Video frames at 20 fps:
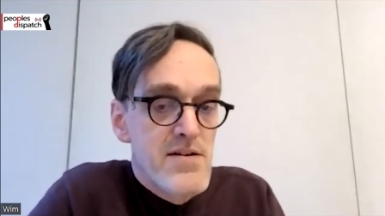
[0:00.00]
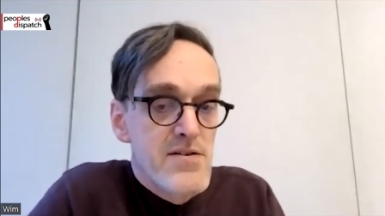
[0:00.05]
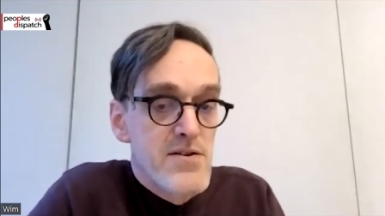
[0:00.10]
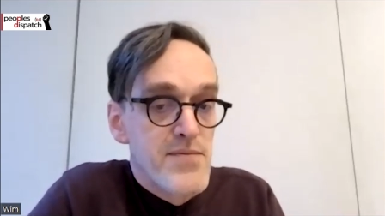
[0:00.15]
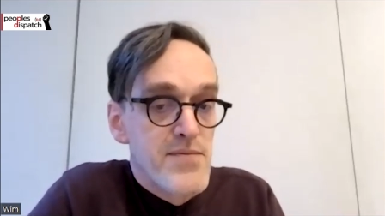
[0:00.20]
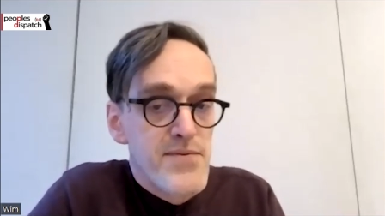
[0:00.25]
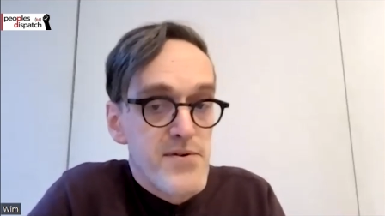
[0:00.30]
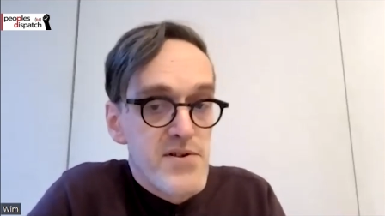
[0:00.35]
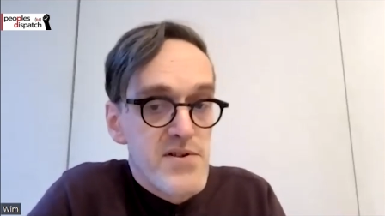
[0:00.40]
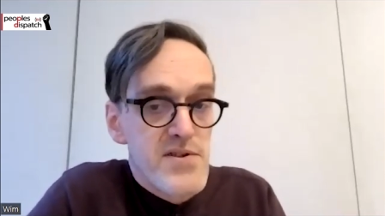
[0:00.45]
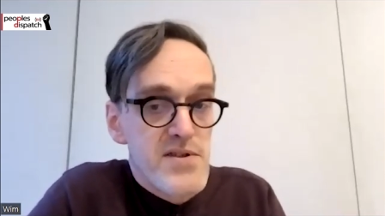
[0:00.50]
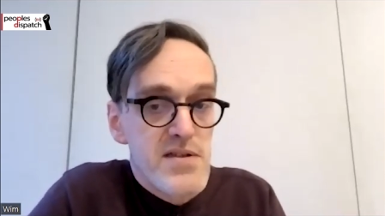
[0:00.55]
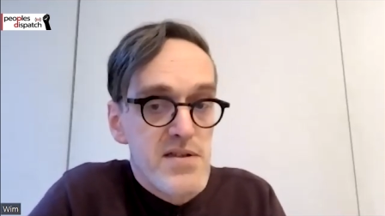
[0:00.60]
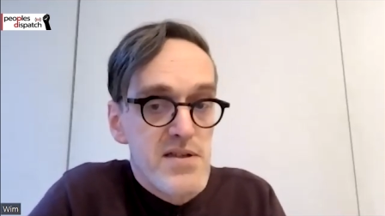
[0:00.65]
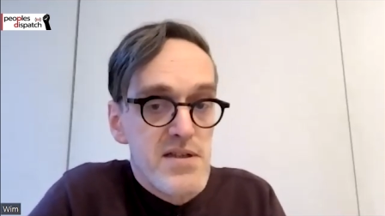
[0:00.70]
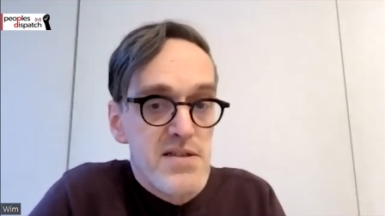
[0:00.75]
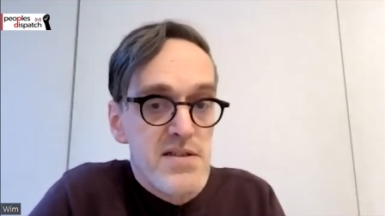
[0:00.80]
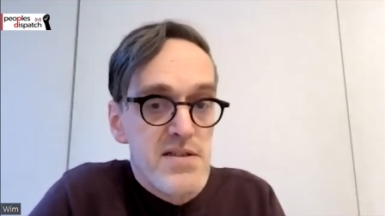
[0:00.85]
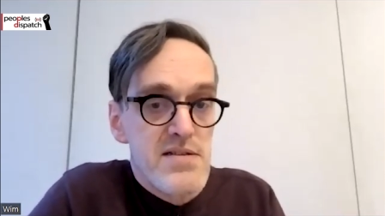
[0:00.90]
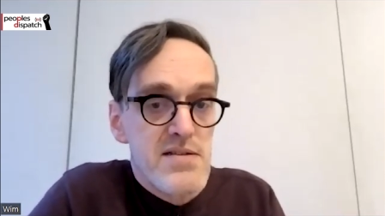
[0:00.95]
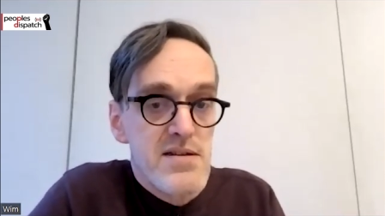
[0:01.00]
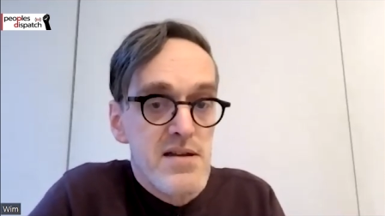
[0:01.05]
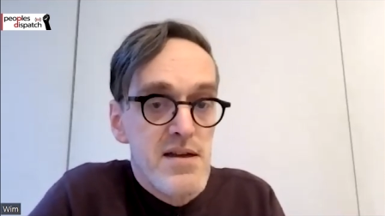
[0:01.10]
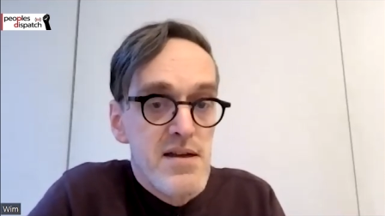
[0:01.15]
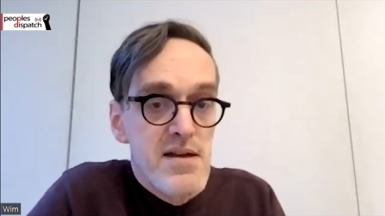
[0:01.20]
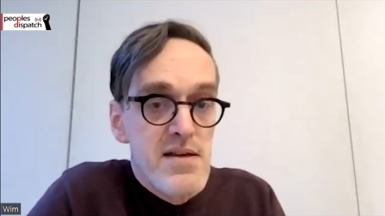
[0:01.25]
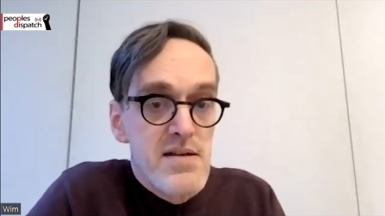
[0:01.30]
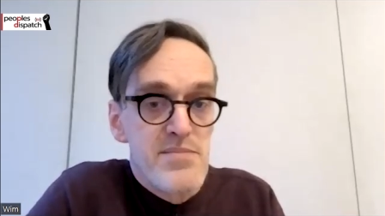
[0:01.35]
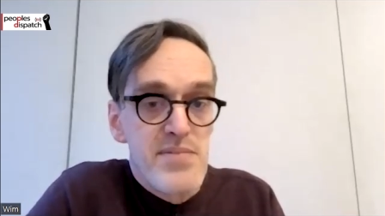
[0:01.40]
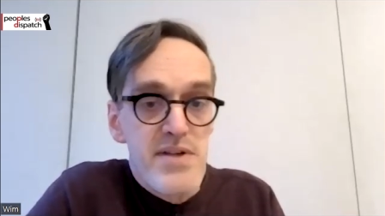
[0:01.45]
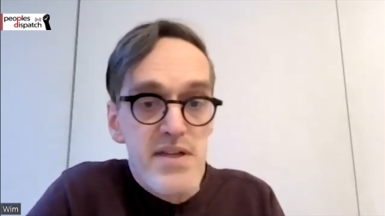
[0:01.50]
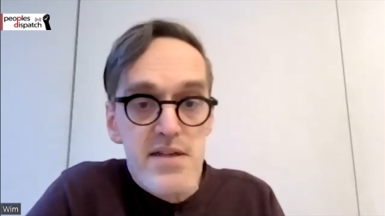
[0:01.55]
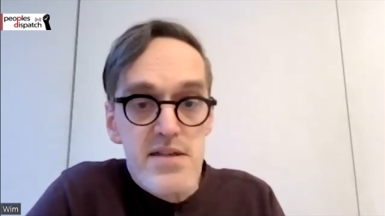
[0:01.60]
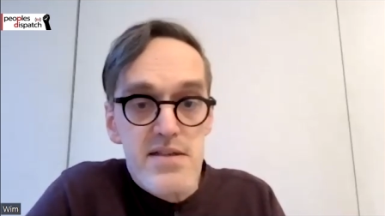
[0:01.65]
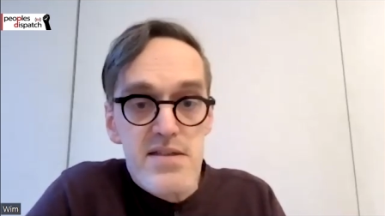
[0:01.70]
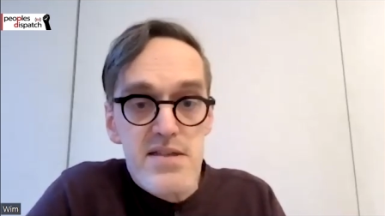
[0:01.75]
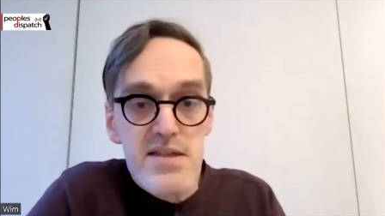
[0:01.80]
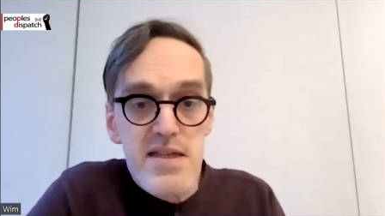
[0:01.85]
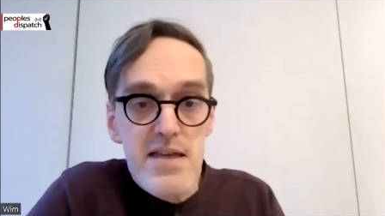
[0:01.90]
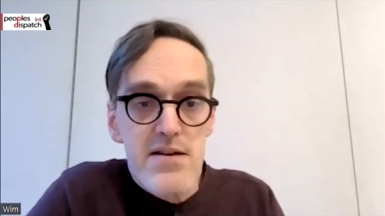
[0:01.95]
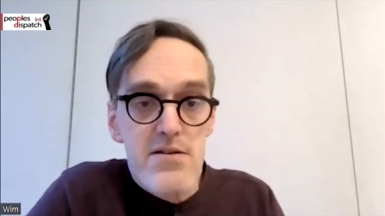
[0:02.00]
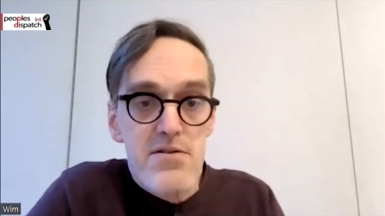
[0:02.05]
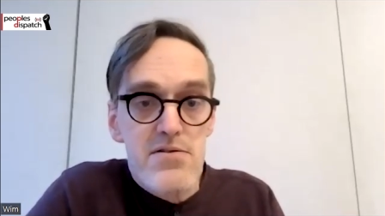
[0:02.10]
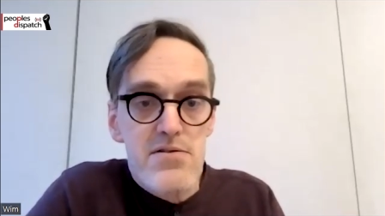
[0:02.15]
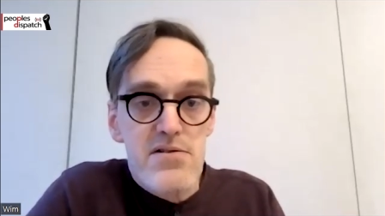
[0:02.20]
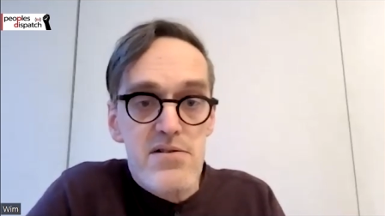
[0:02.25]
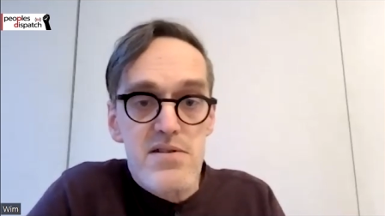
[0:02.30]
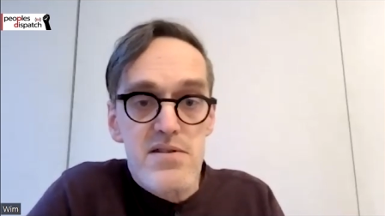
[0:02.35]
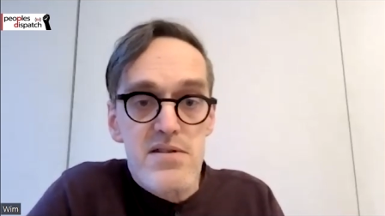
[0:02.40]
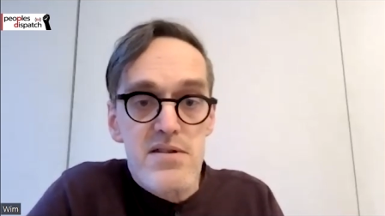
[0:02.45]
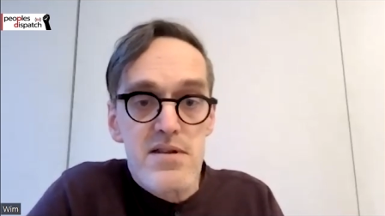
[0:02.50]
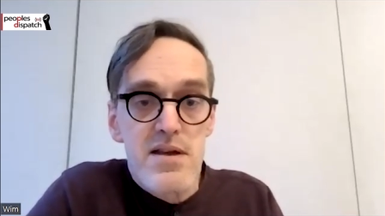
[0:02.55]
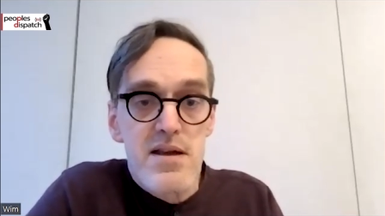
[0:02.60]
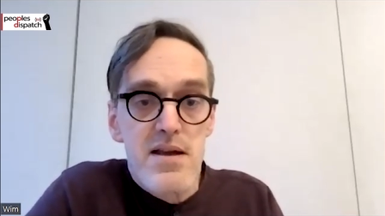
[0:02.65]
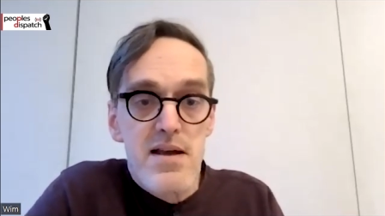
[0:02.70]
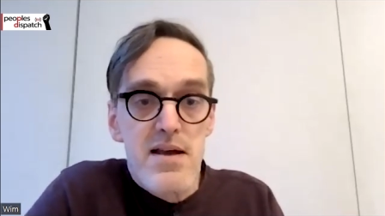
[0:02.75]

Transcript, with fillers: the first edition being xeroxed